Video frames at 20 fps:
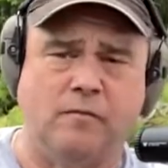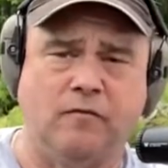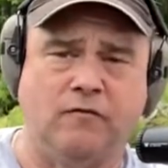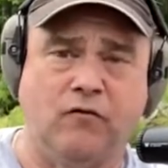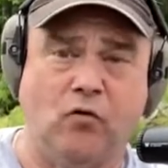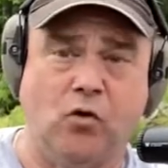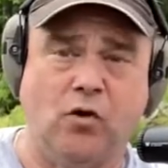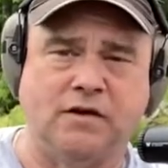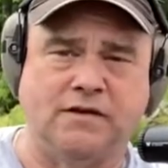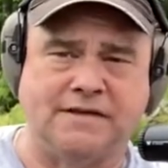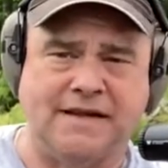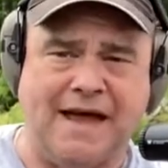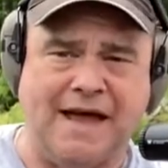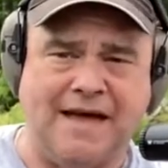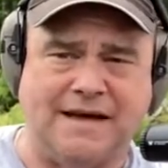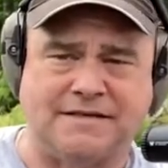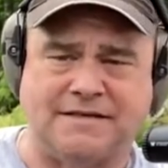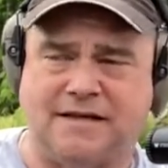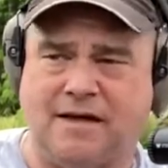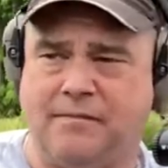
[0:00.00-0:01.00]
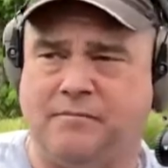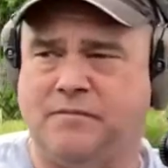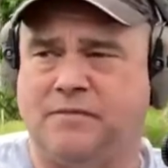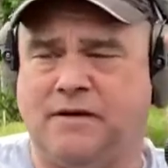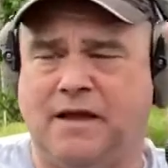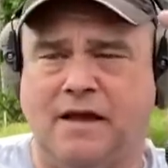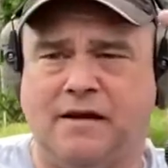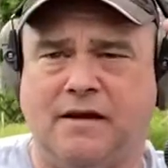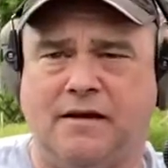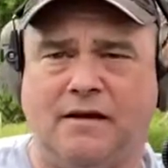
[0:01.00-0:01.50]
Vortex, I'm
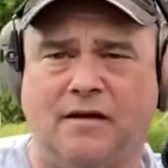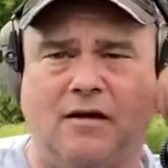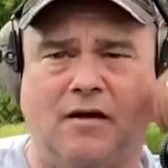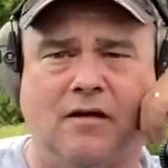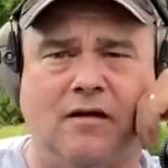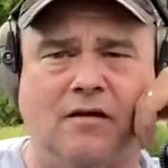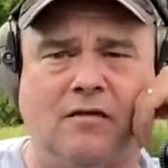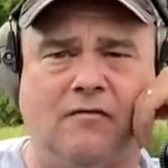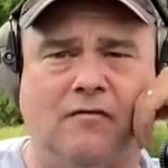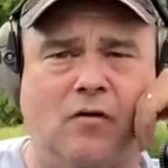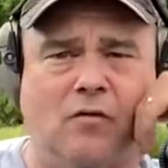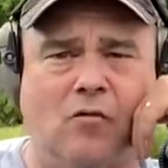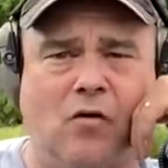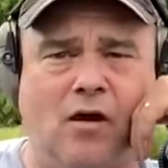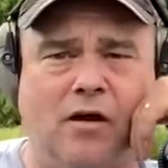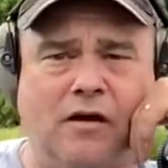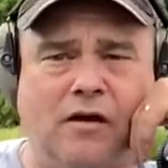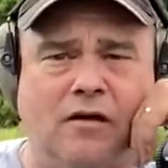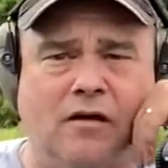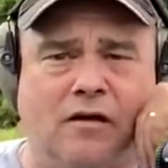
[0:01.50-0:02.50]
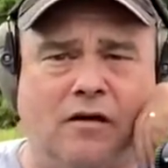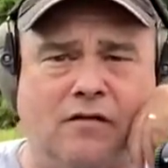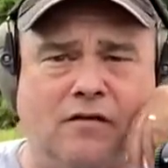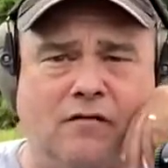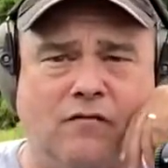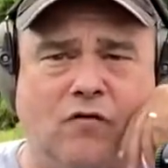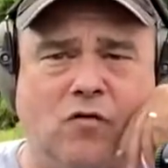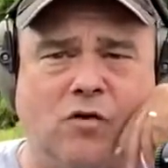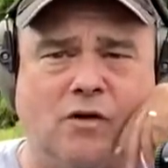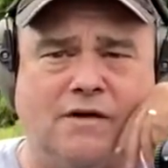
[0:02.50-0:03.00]
tending to call it, I want to call it the
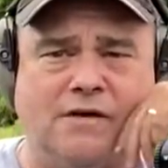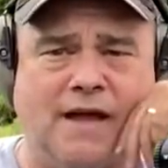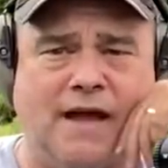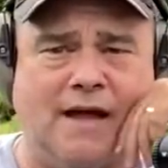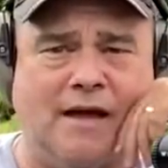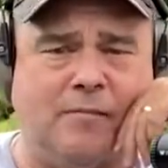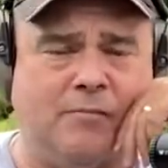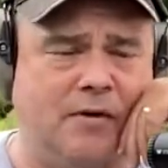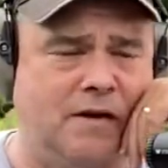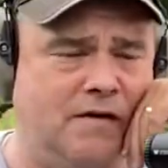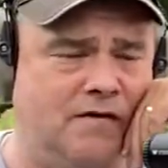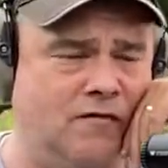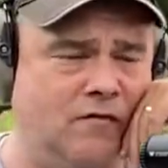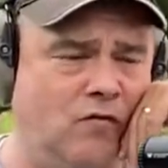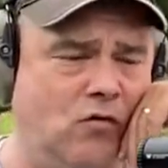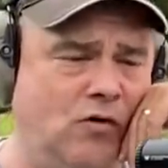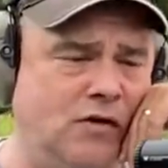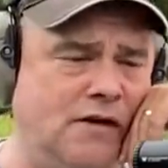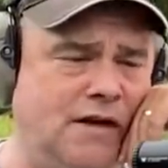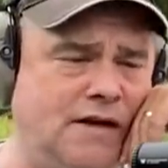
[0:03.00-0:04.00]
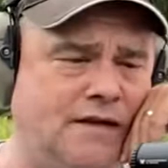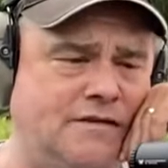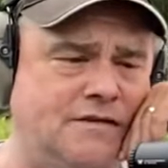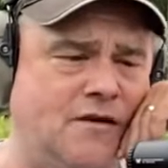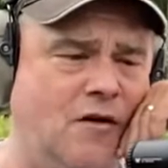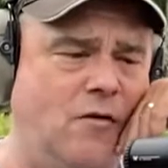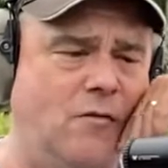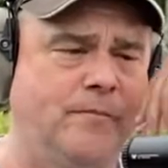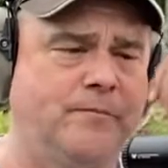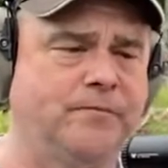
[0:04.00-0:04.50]
Vortex, but it's Vortex
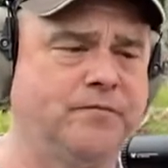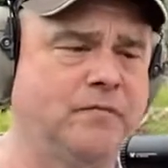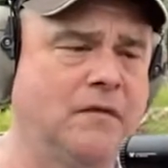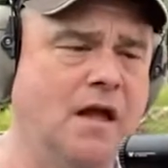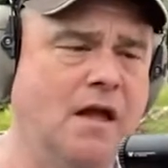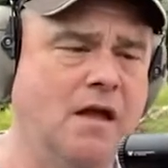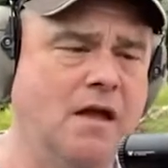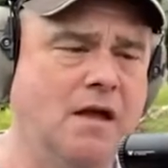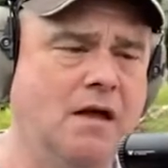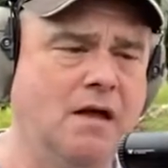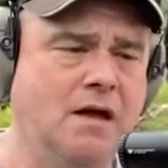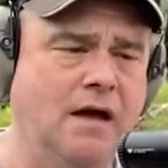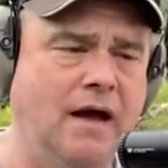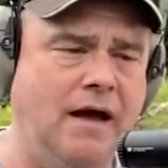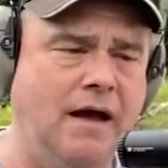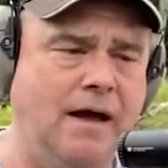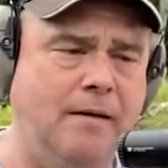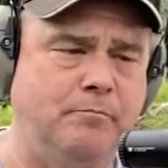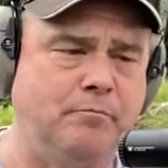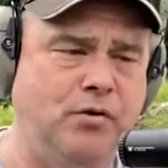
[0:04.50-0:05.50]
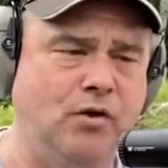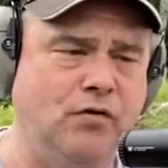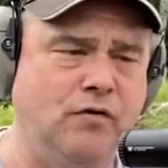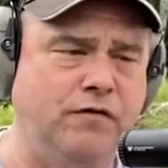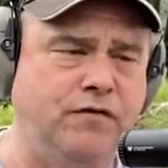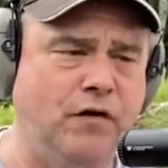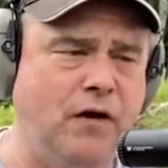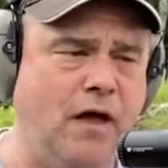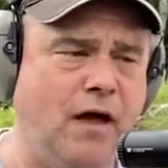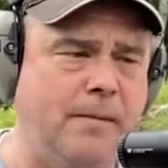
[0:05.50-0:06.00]
scope.
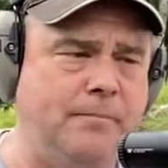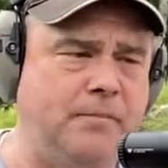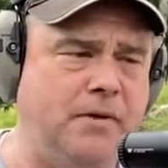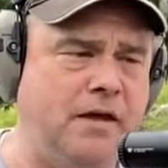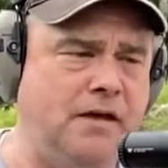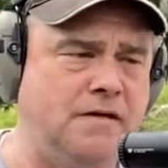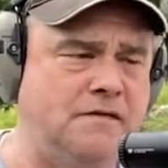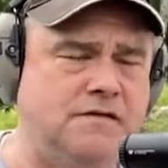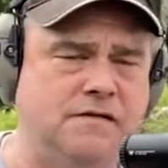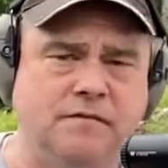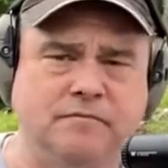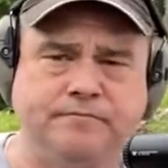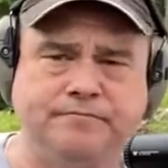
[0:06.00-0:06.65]
Beautiful optics.